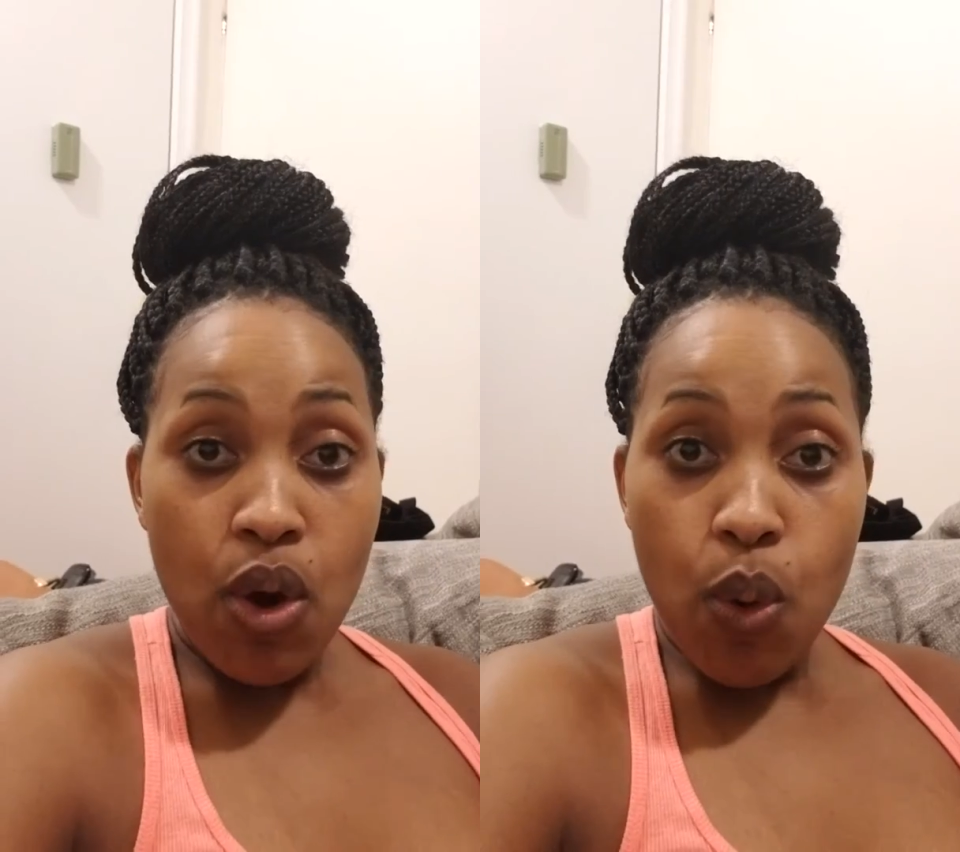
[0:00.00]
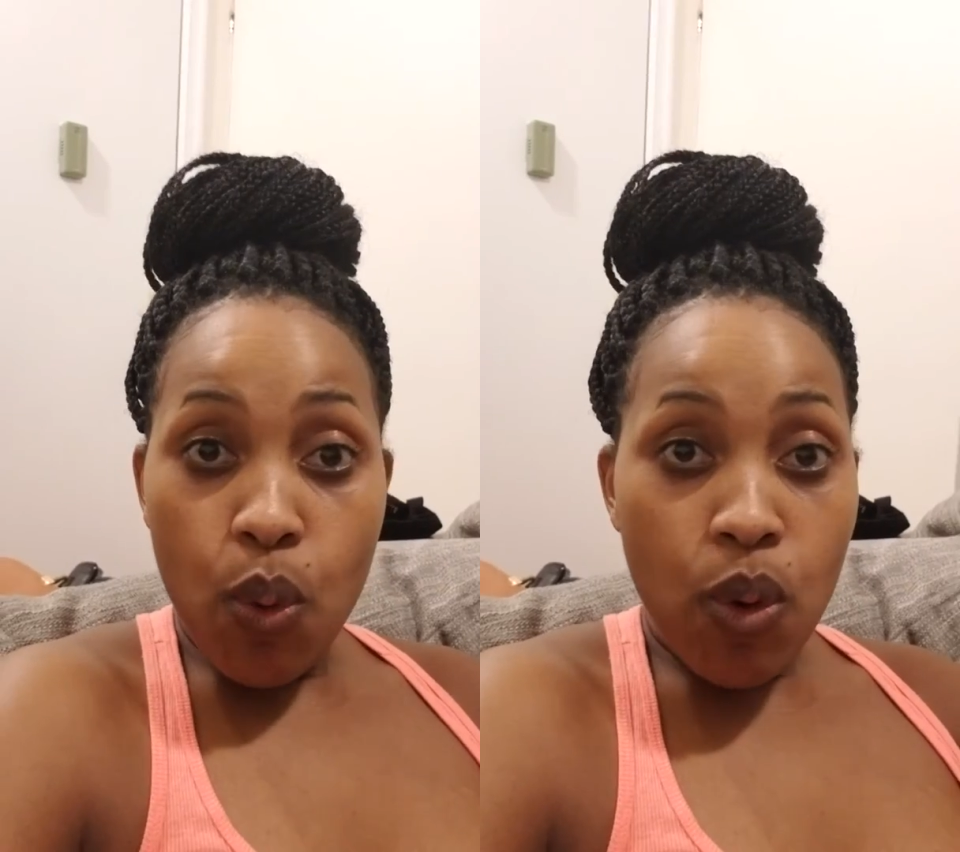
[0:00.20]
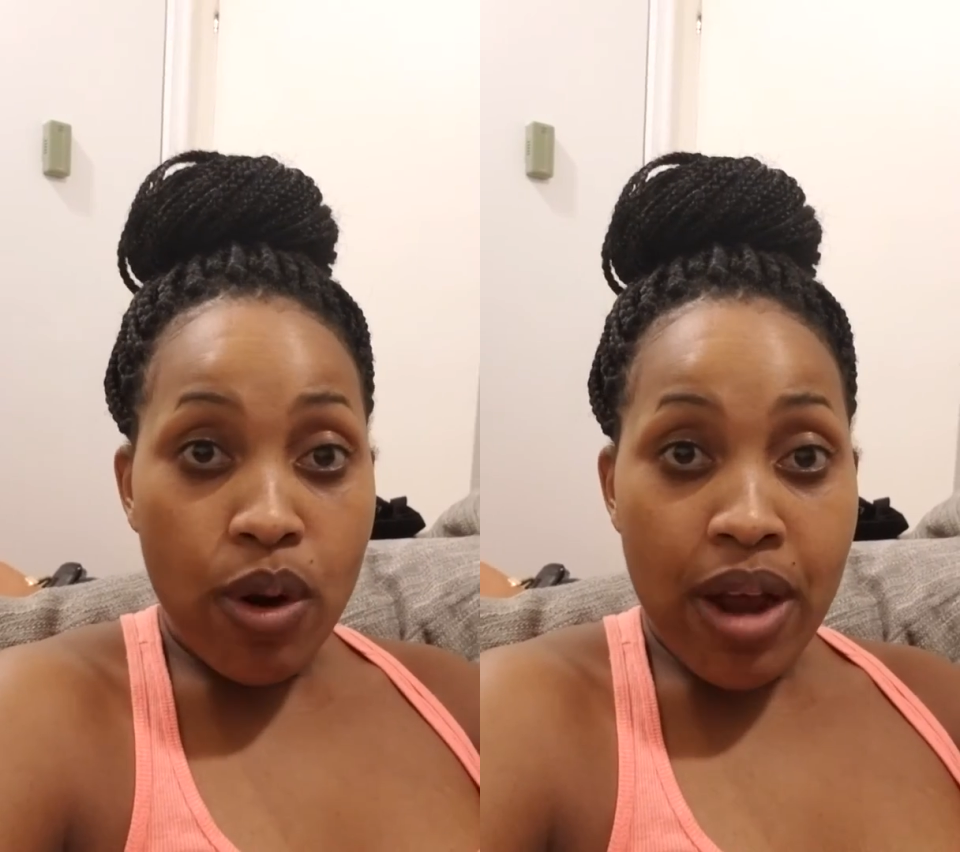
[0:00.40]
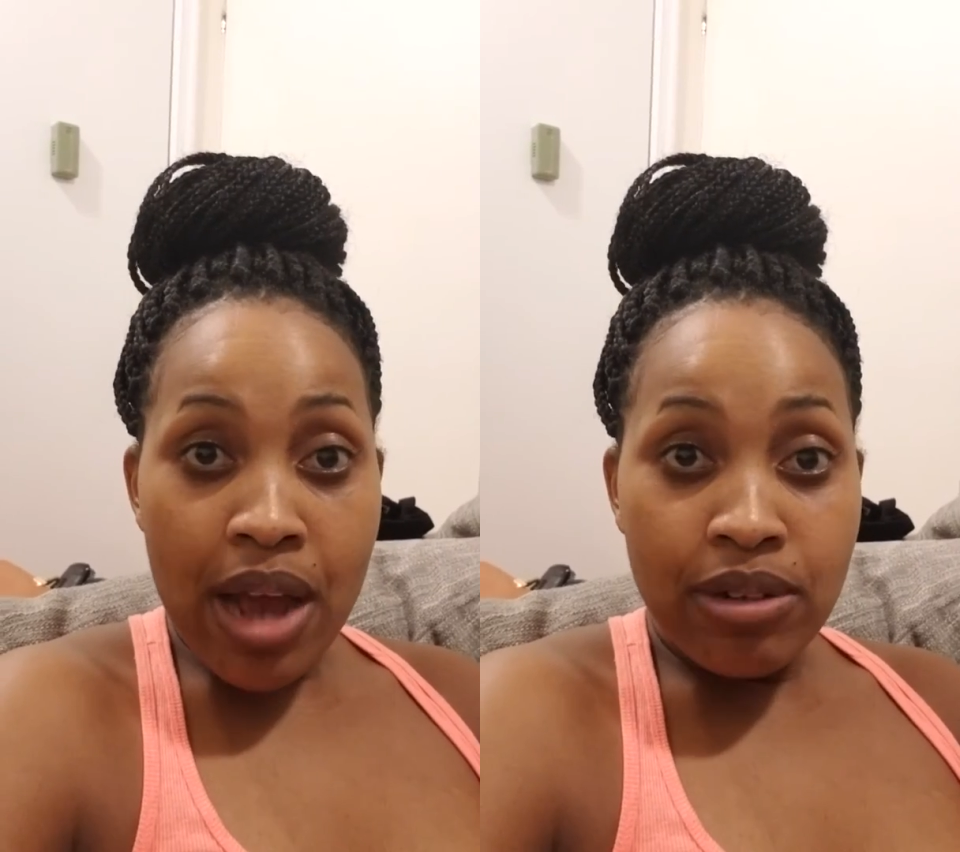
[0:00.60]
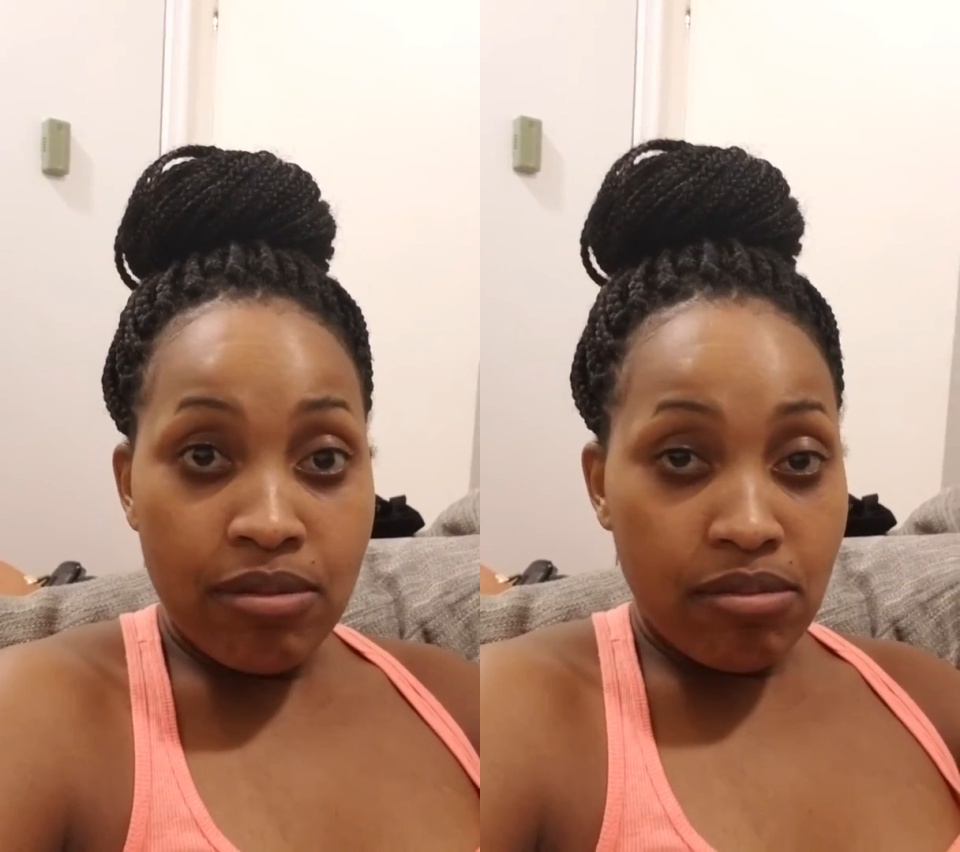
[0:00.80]
Or
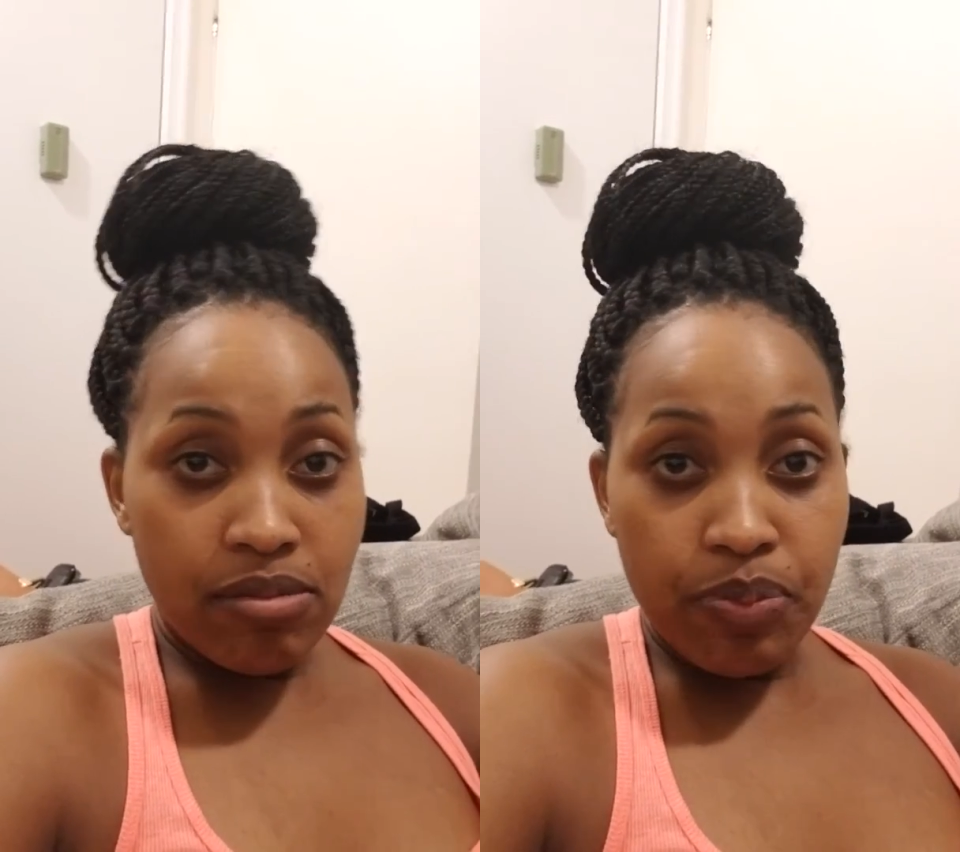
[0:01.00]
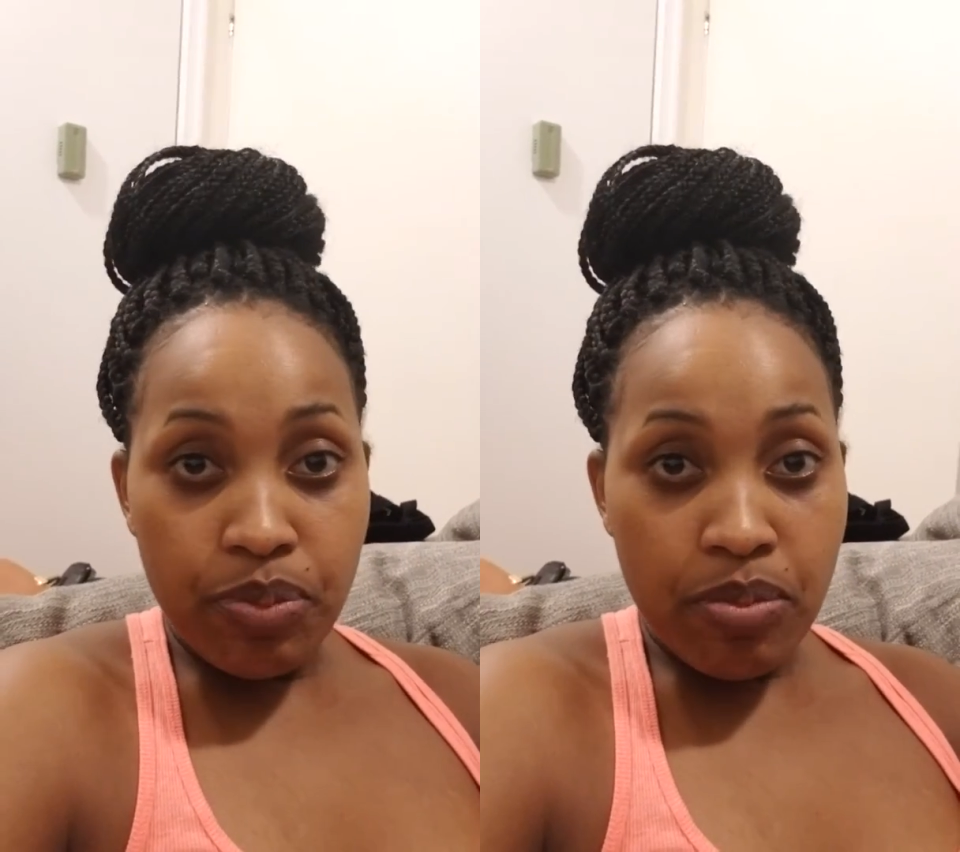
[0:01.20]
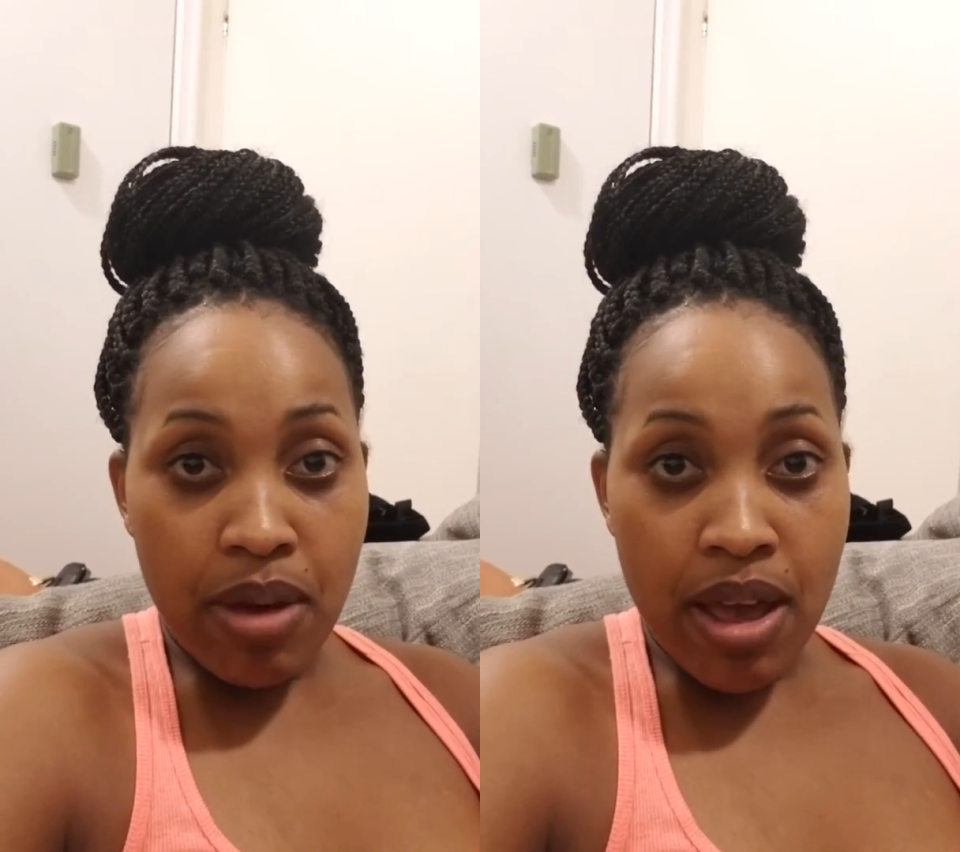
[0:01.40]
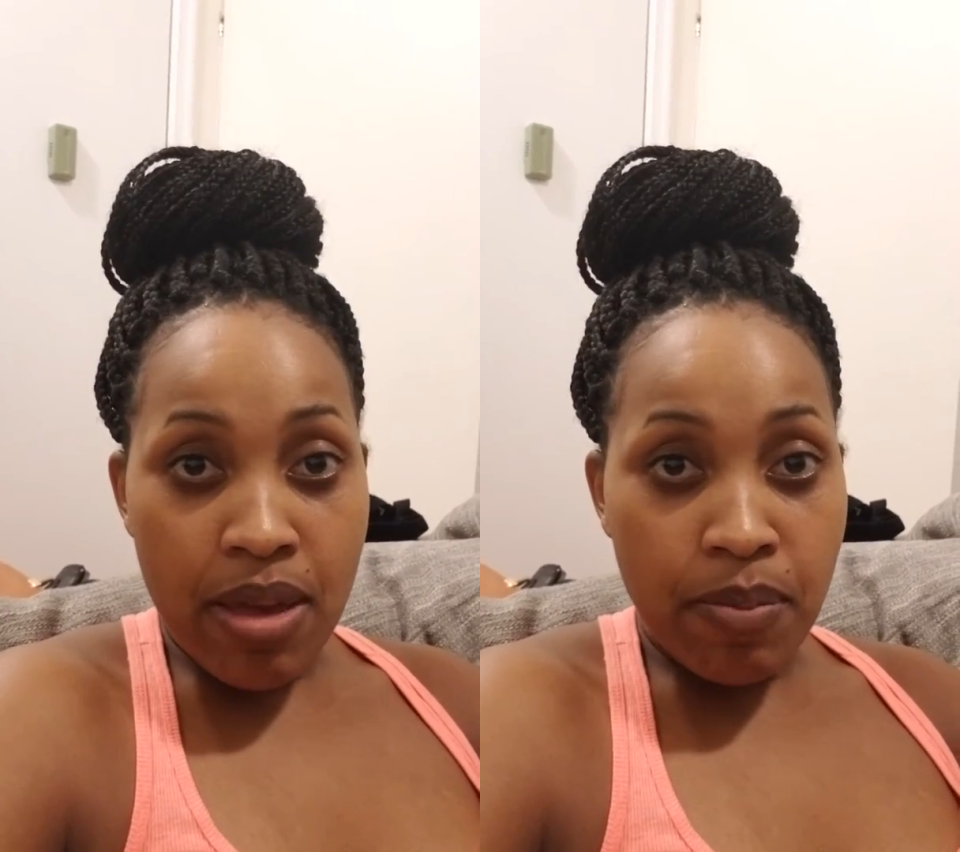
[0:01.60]
my